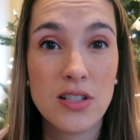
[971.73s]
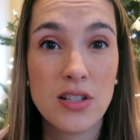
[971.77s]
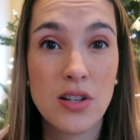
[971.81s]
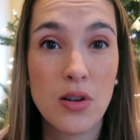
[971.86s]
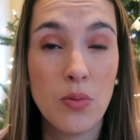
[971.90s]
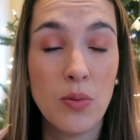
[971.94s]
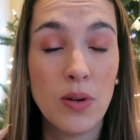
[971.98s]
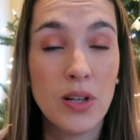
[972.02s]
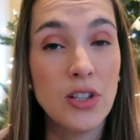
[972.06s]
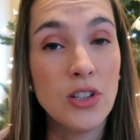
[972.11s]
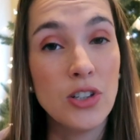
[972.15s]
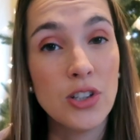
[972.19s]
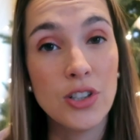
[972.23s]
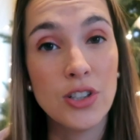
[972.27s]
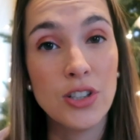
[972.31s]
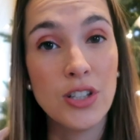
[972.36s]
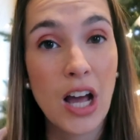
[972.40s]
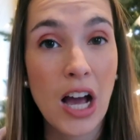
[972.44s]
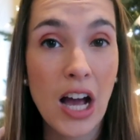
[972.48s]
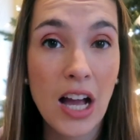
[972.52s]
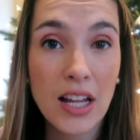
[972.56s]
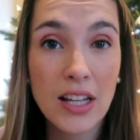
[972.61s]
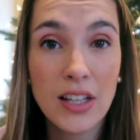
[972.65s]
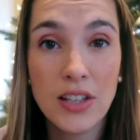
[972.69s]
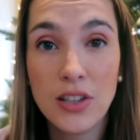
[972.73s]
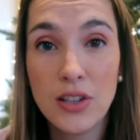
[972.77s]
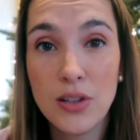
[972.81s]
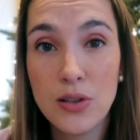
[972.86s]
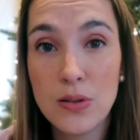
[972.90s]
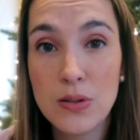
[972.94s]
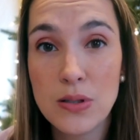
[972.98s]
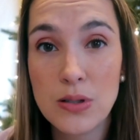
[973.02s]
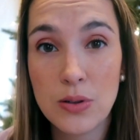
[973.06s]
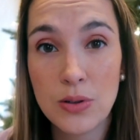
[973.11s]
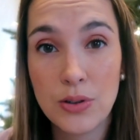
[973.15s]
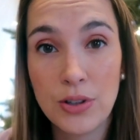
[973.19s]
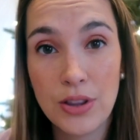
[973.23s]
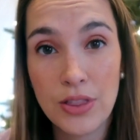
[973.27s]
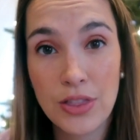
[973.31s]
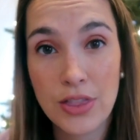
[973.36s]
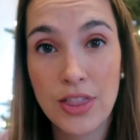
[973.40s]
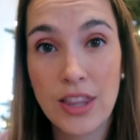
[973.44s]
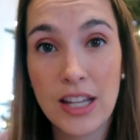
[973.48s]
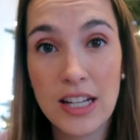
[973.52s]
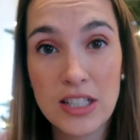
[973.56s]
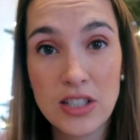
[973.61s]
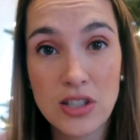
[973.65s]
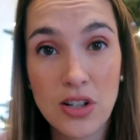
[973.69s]
so when you're not in use or
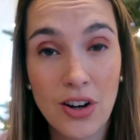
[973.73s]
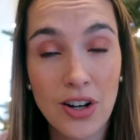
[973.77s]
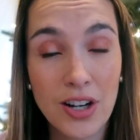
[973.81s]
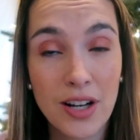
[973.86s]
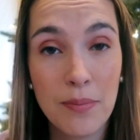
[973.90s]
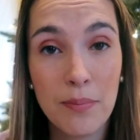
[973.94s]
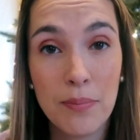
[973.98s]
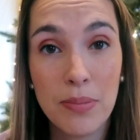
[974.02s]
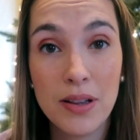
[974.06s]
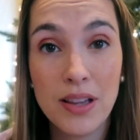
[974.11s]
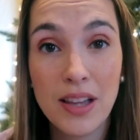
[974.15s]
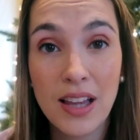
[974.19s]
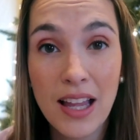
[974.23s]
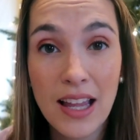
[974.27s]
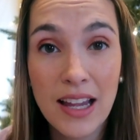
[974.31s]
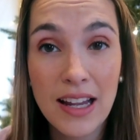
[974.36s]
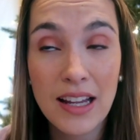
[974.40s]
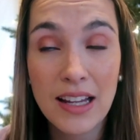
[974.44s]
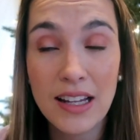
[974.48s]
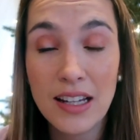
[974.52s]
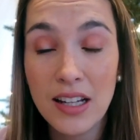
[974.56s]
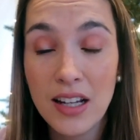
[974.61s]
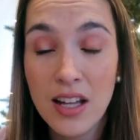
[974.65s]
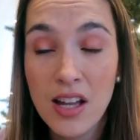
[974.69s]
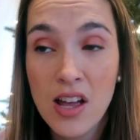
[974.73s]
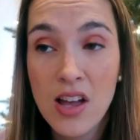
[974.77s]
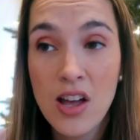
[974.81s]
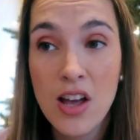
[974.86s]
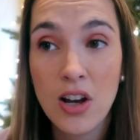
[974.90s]
things aren't in play